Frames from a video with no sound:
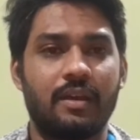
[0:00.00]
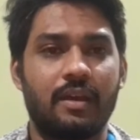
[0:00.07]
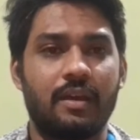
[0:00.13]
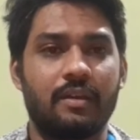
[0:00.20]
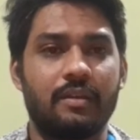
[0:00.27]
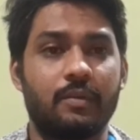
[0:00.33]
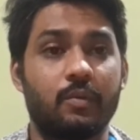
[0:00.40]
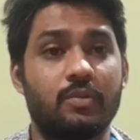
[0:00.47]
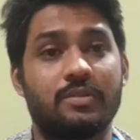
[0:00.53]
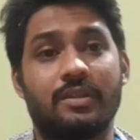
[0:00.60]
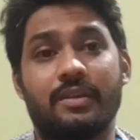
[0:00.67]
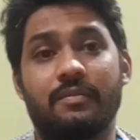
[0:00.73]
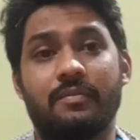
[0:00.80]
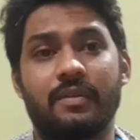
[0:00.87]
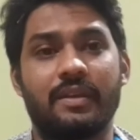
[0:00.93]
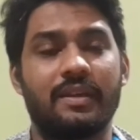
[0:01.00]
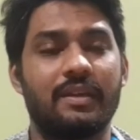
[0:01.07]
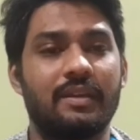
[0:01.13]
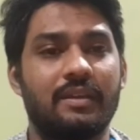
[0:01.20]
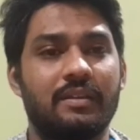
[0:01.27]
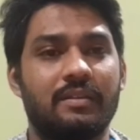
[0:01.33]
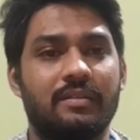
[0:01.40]
and he was like
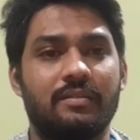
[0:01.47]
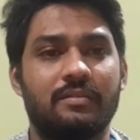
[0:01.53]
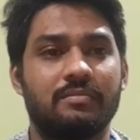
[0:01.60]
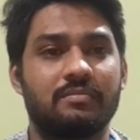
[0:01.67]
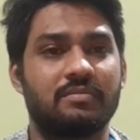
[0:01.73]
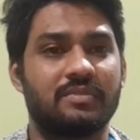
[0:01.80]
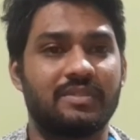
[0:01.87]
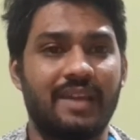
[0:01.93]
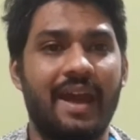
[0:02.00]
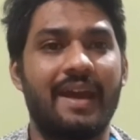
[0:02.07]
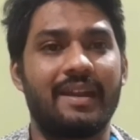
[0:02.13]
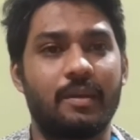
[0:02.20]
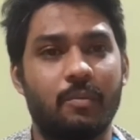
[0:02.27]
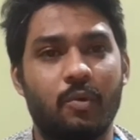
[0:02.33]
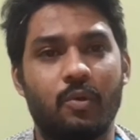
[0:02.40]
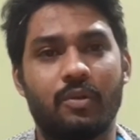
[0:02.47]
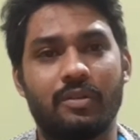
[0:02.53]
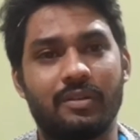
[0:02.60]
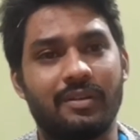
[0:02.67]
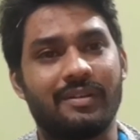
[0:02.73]
very sad about the